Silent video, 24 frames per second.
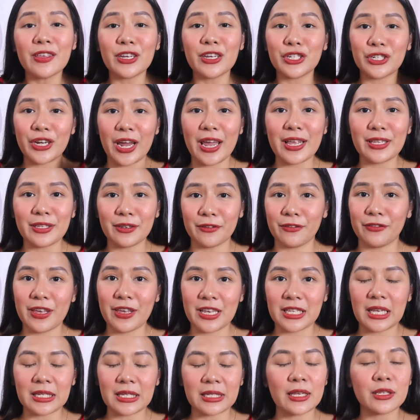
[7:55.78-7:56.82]
the shades of
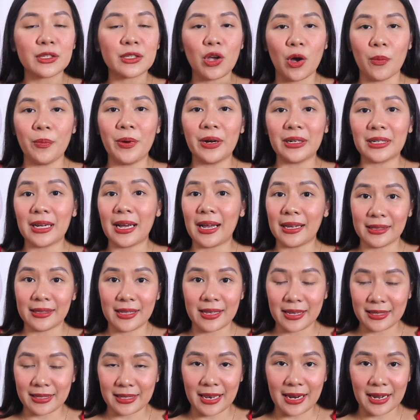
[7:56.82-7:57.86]
these kasi sobrang gaganda
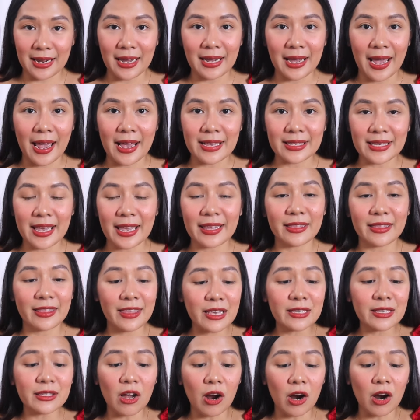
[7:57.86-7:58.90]
niya talaga, guys. And
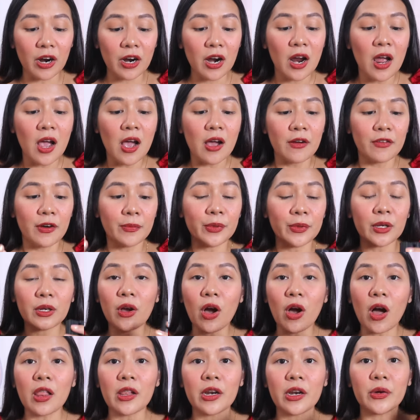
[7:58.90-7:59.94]
these are from the
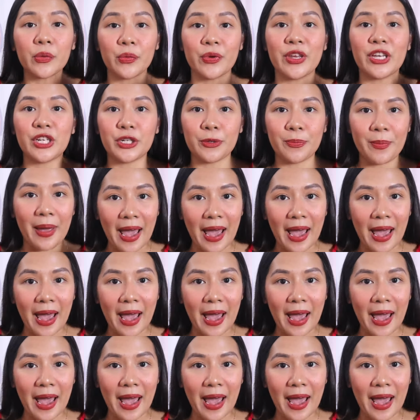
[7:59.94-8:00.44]
color Riche